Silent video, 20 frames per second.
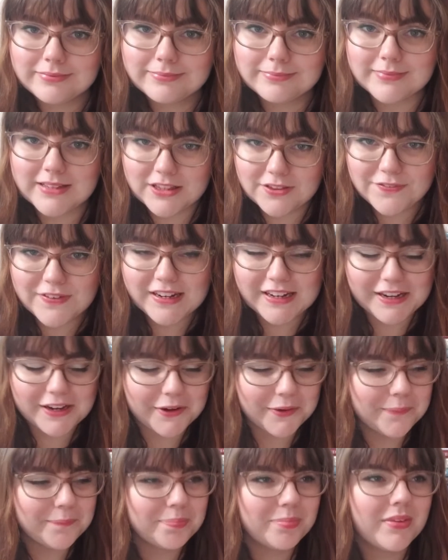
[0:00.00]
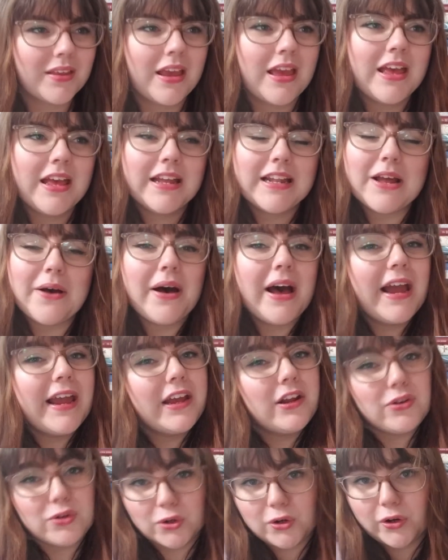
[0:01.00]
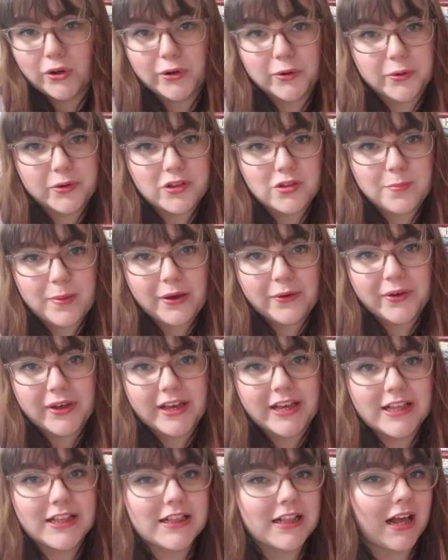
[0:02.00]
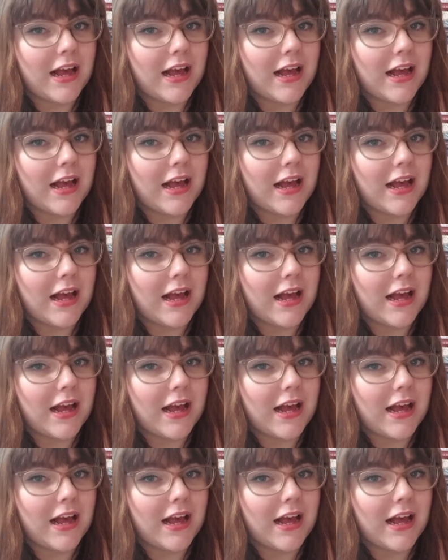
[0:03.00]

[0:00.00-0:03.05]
this video. Now, I adore Hocus Pocus.